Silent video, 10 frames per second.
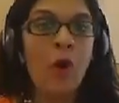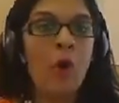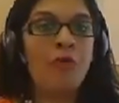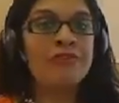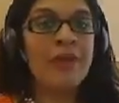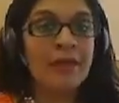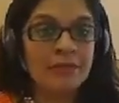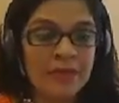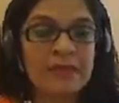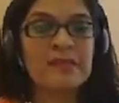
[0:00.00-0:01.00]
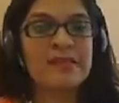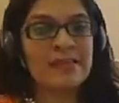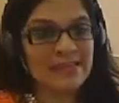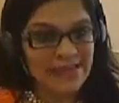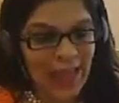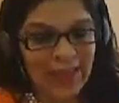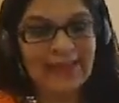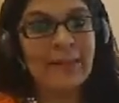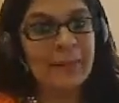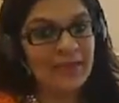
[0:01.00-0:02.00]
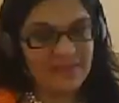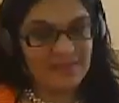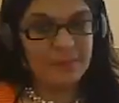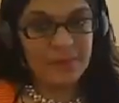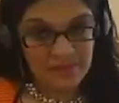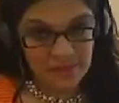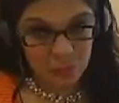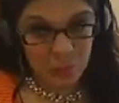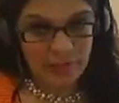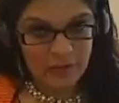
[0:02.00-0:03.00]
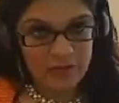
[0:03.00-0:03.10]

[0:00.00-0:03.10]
of diverse academic disciplines as well.